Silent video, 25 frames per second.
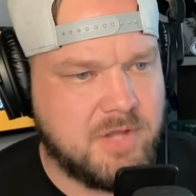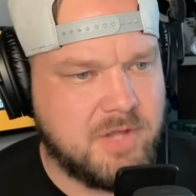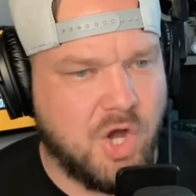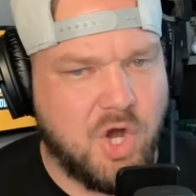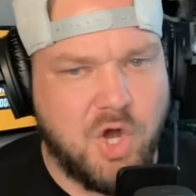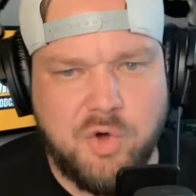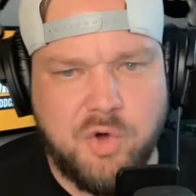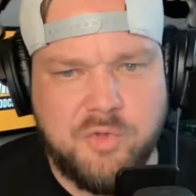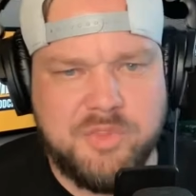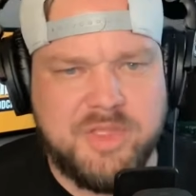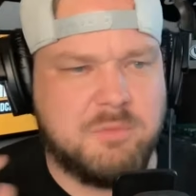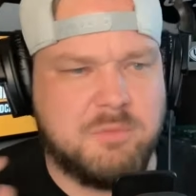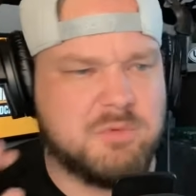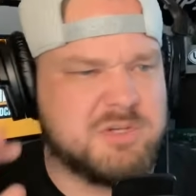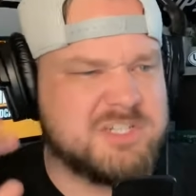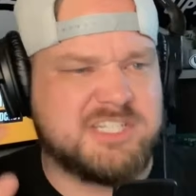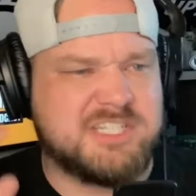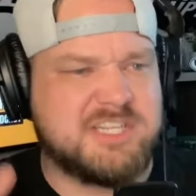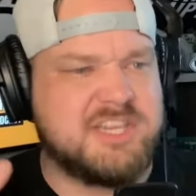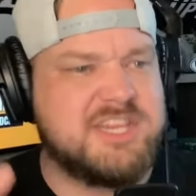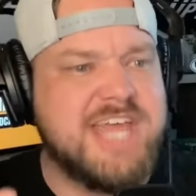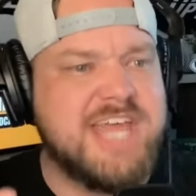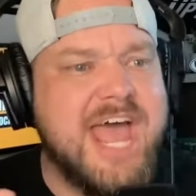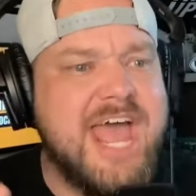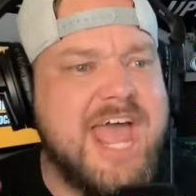Oh, they were
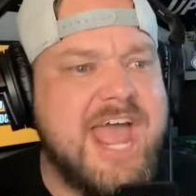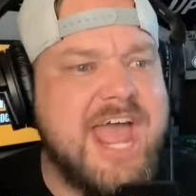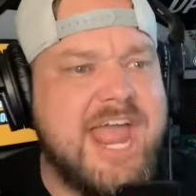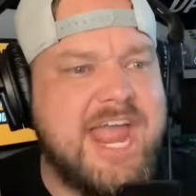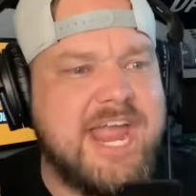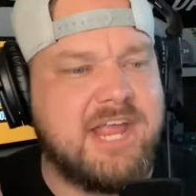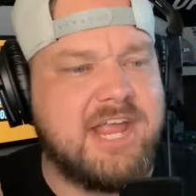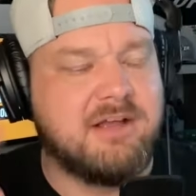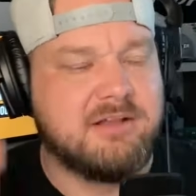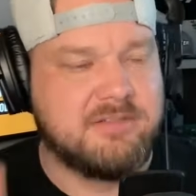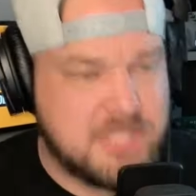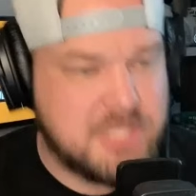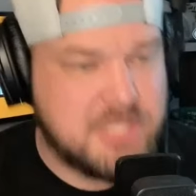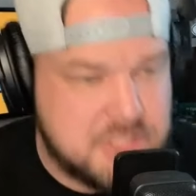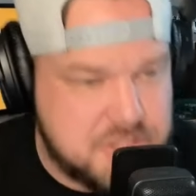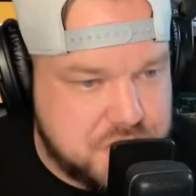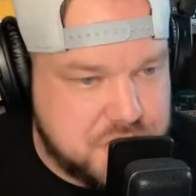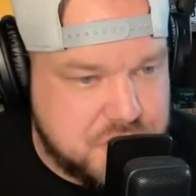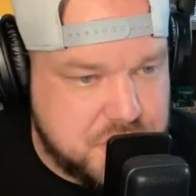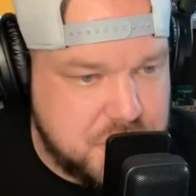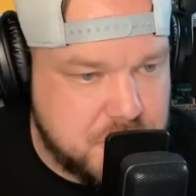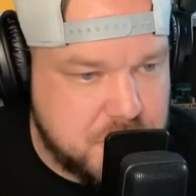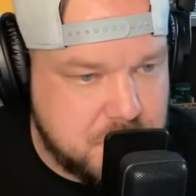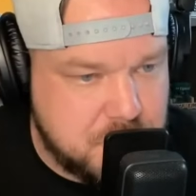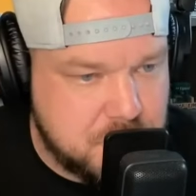they the
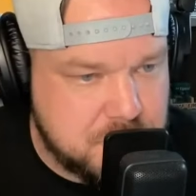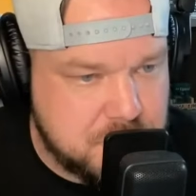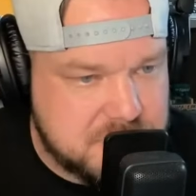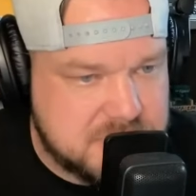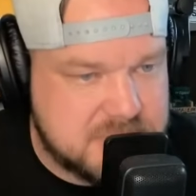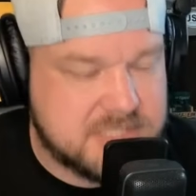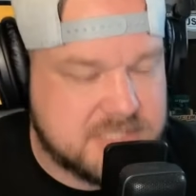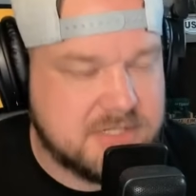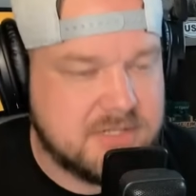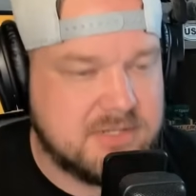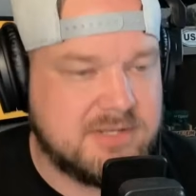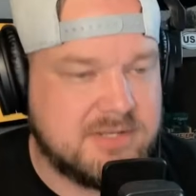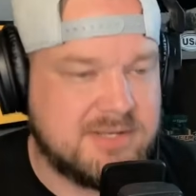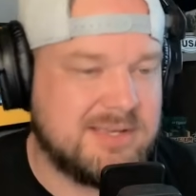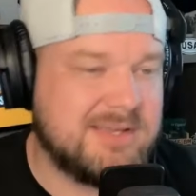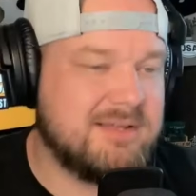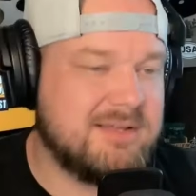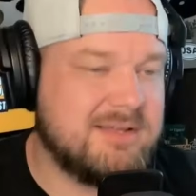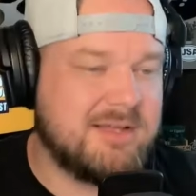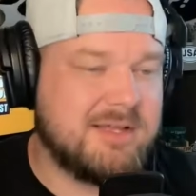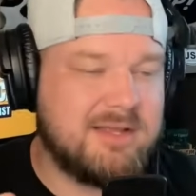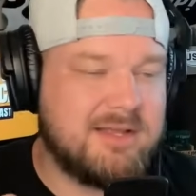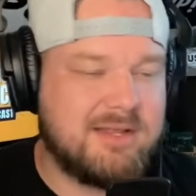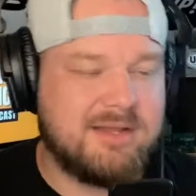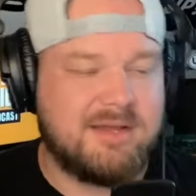Jews,
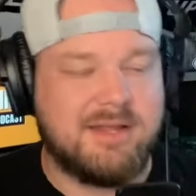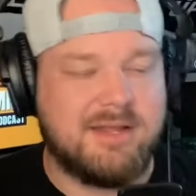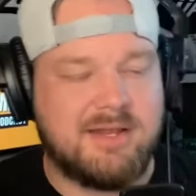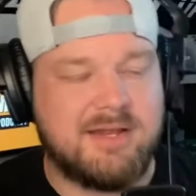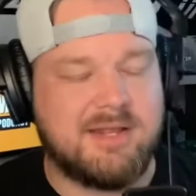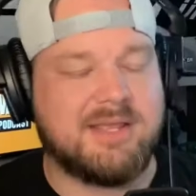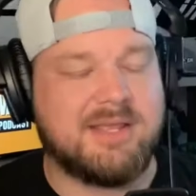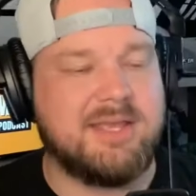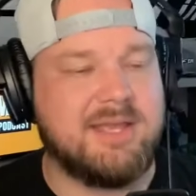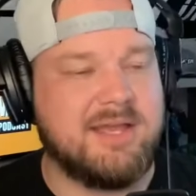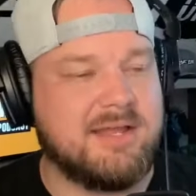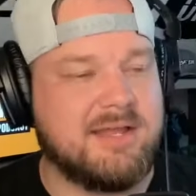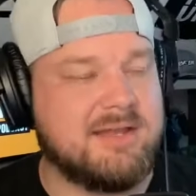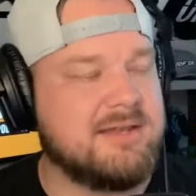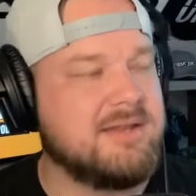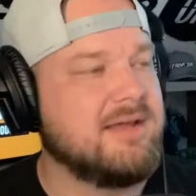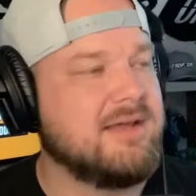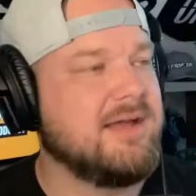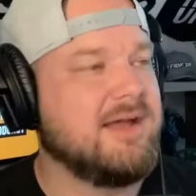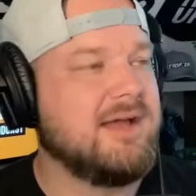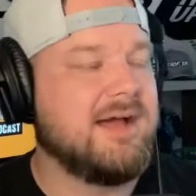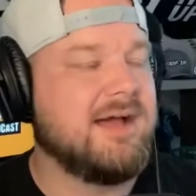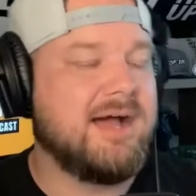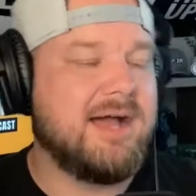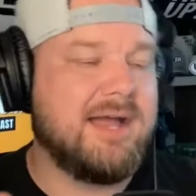and, and, and again,
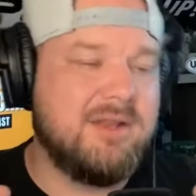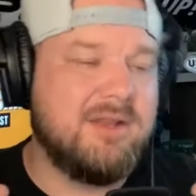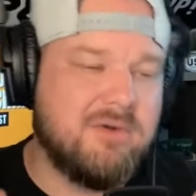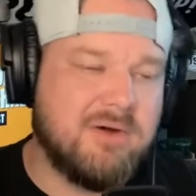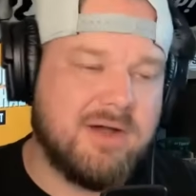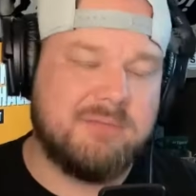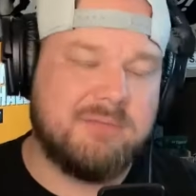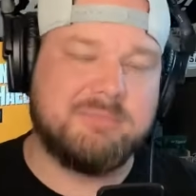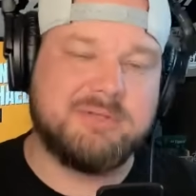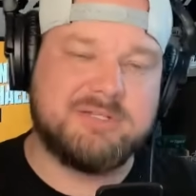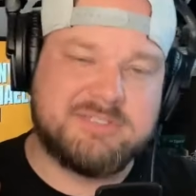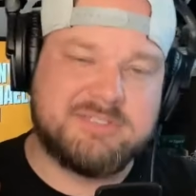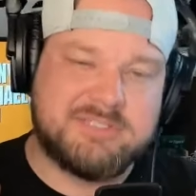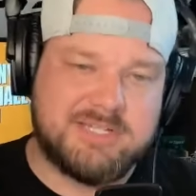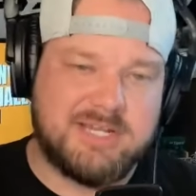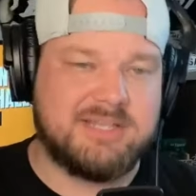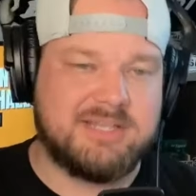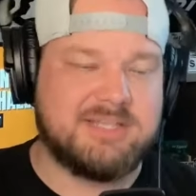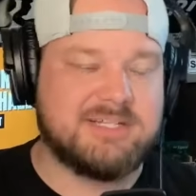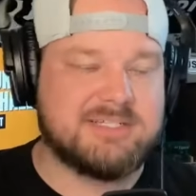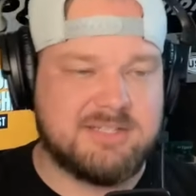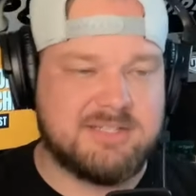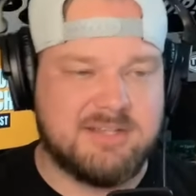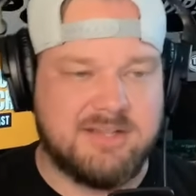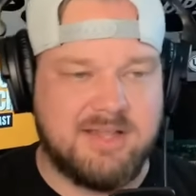I know I've been saying
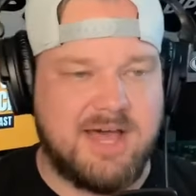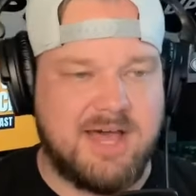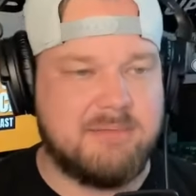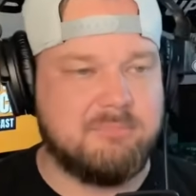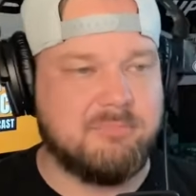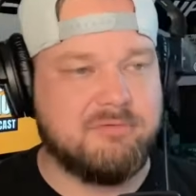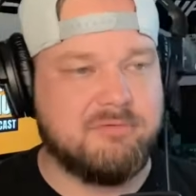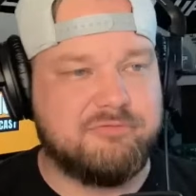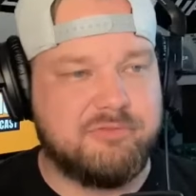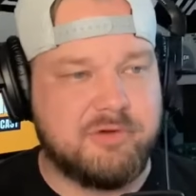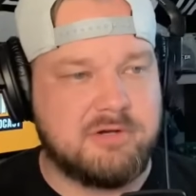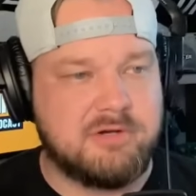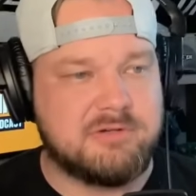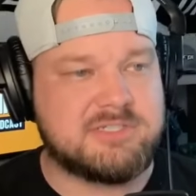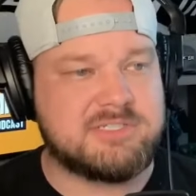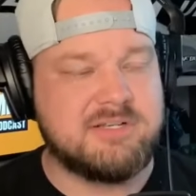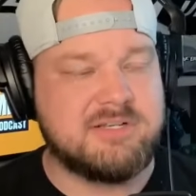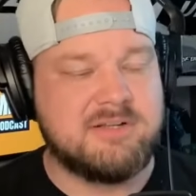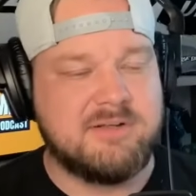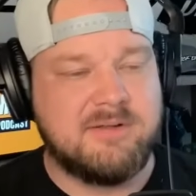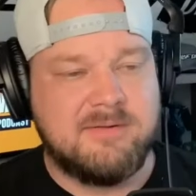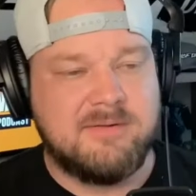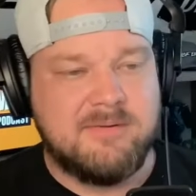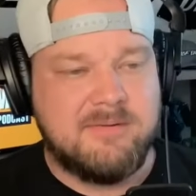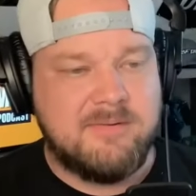this a lot, but folks,
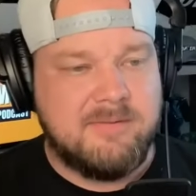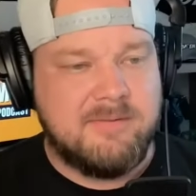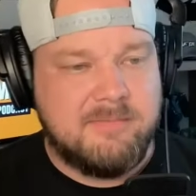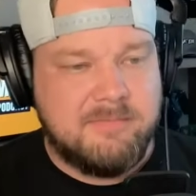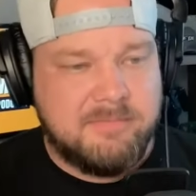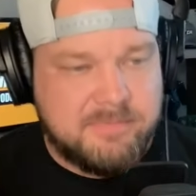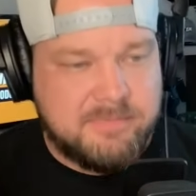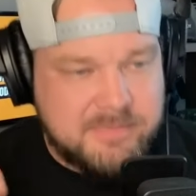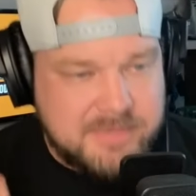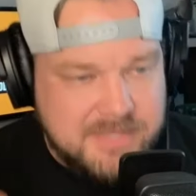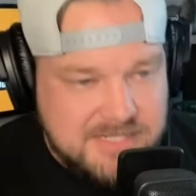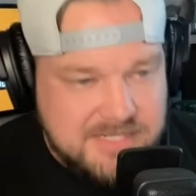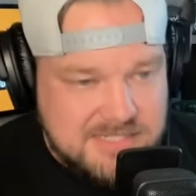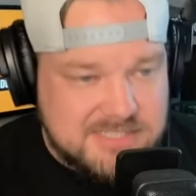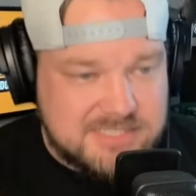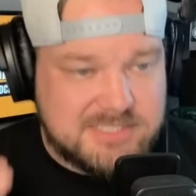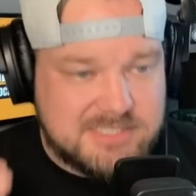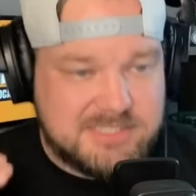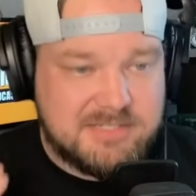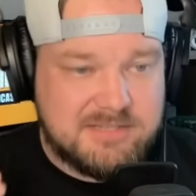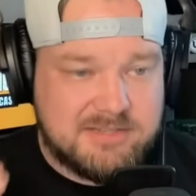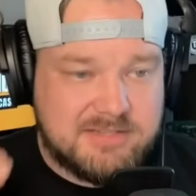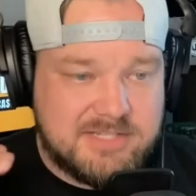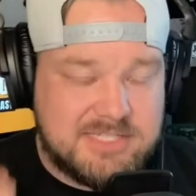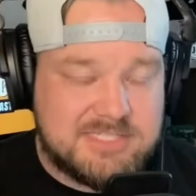
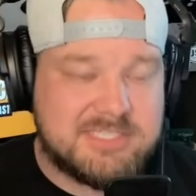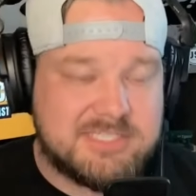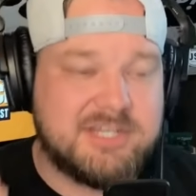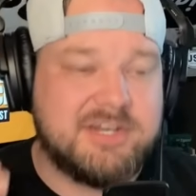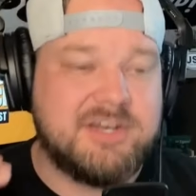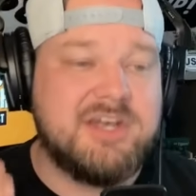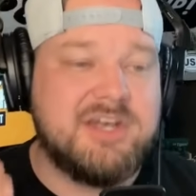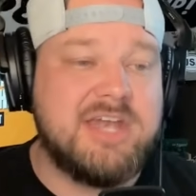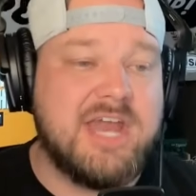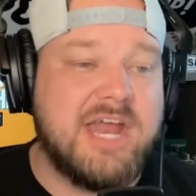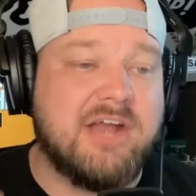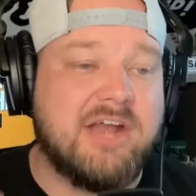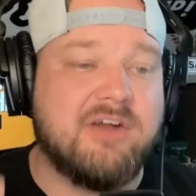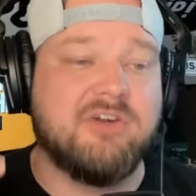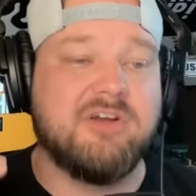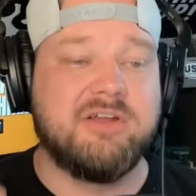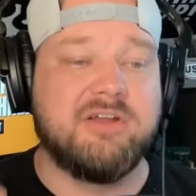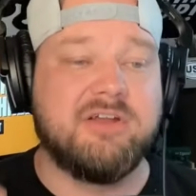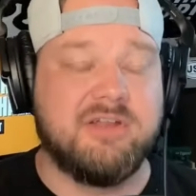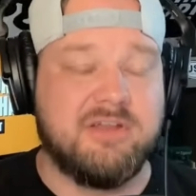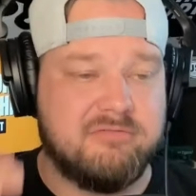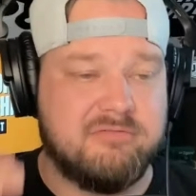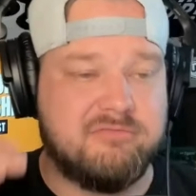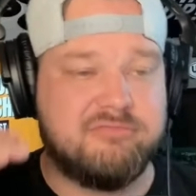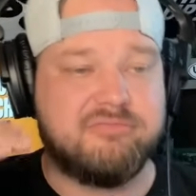this this
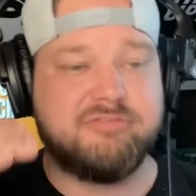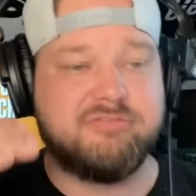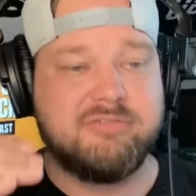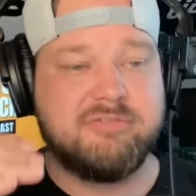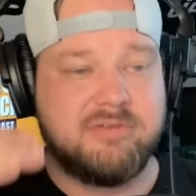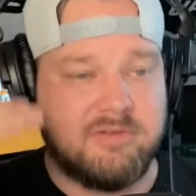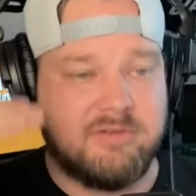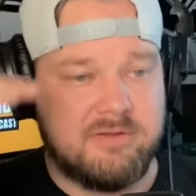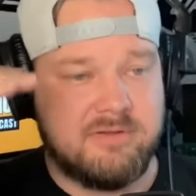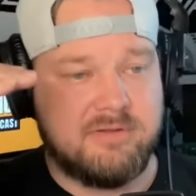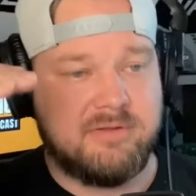narrative